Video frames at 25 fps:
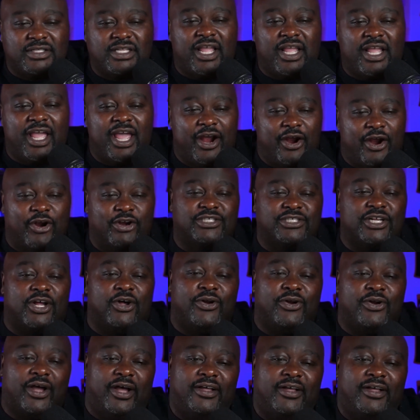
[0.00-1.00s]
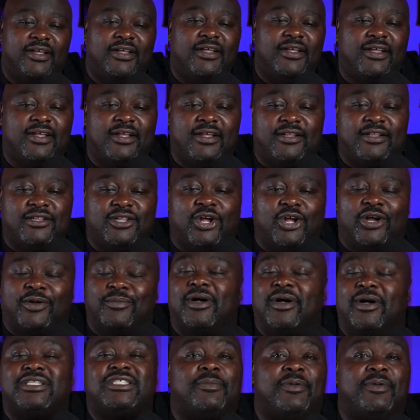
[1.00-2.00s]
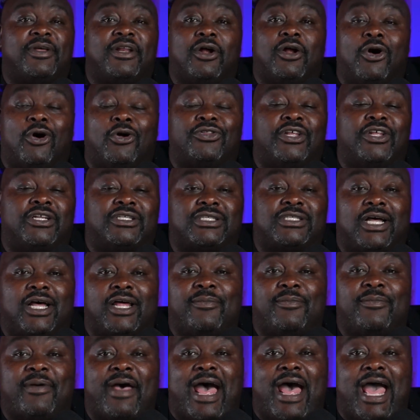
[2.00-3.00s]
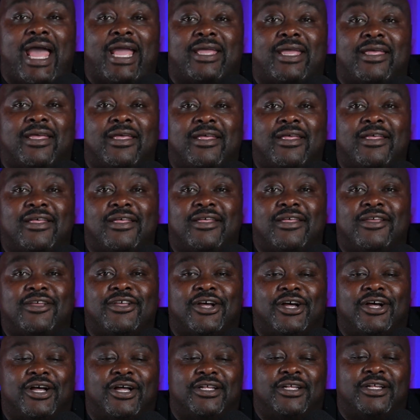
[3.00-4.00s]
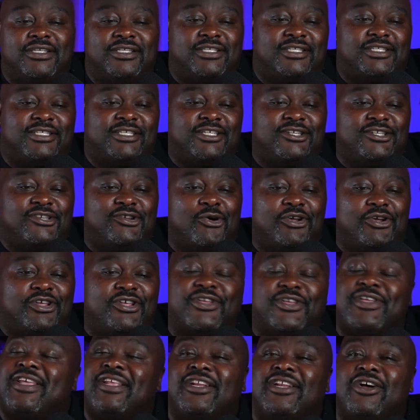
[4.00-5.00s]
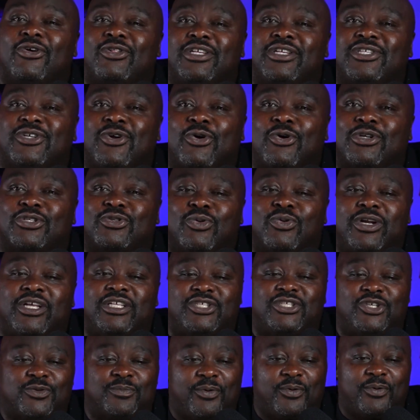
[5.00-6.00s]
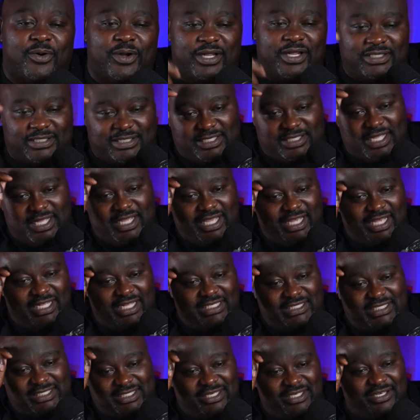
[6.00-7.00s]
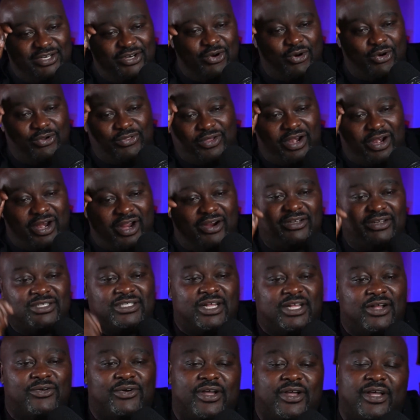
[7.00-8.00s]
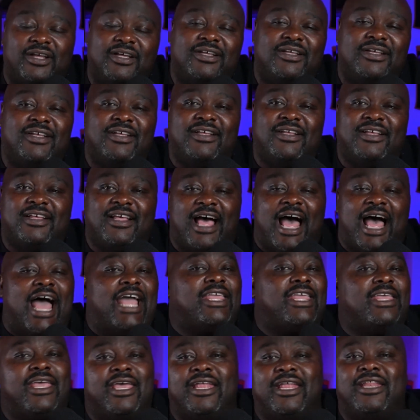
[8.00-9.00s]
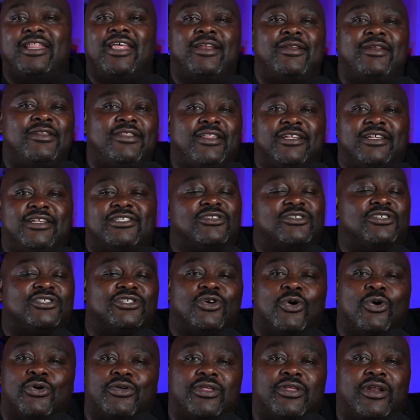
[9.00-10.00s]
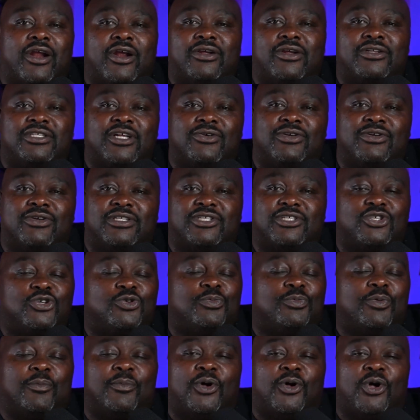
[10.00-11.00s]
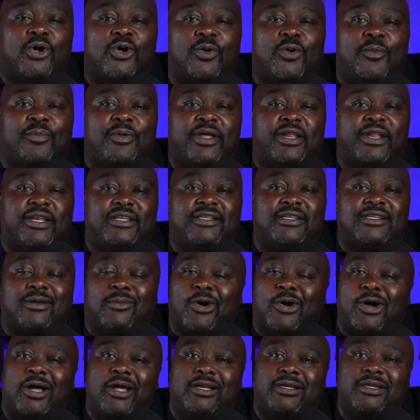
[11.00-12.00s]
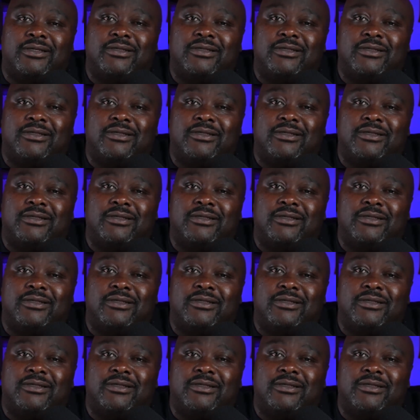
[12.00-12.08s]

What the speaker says: Arizona. Look, must have been holding a ton back because you can only score 22 points against Northern Arizona. I get that this is Northern Arizona's Super Bowl, but come on.